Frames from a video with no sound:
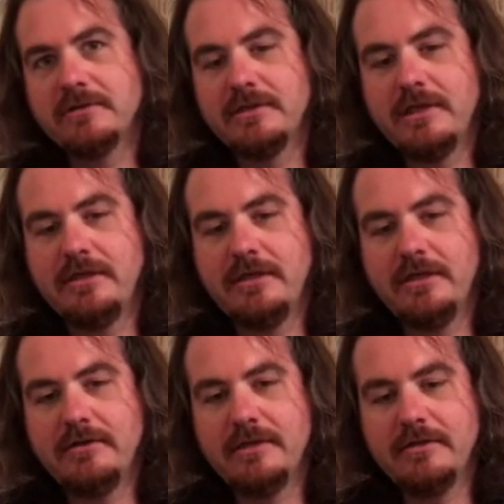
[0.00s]
So there you
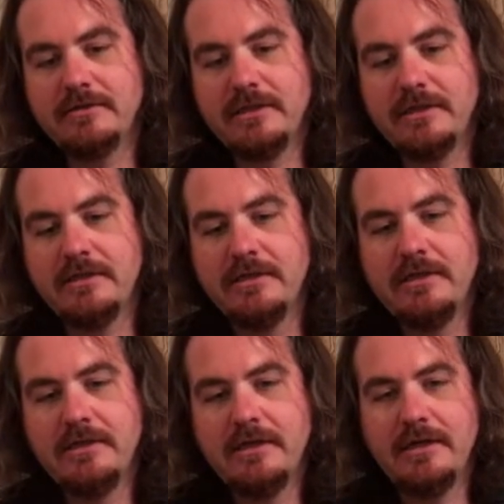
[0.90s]
go. There's the
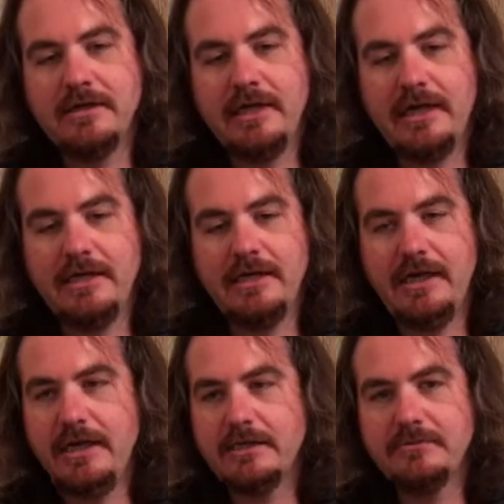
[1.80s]
Uncanny
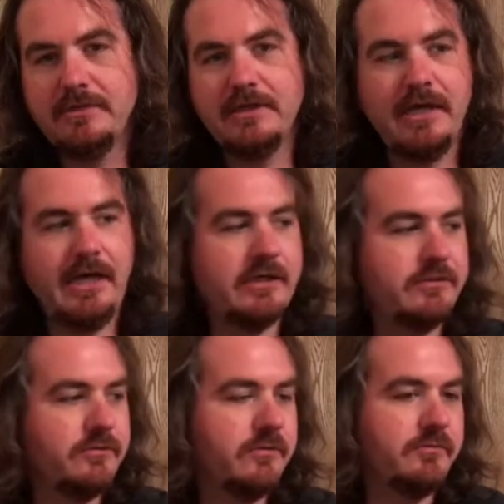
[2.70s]
X-Men
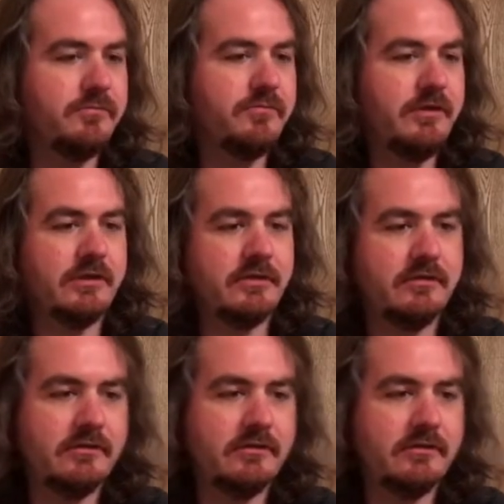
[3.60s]
actual book.